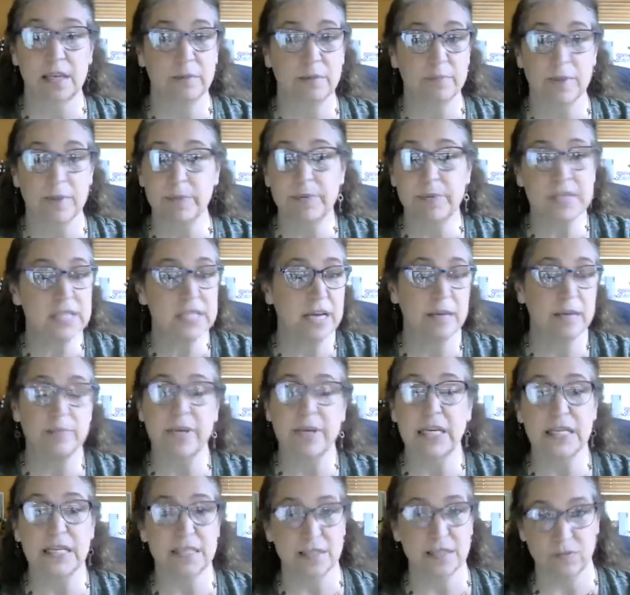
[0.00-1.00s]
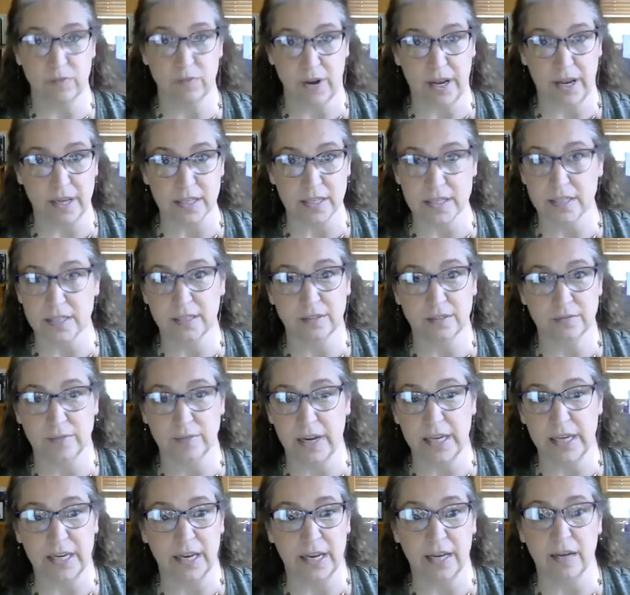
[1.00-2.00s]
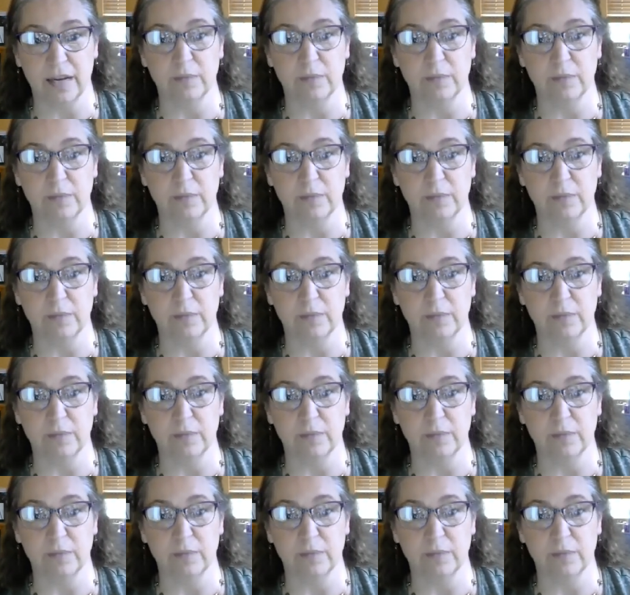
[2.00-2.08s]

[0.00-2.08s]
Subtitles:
the timing isn't right now.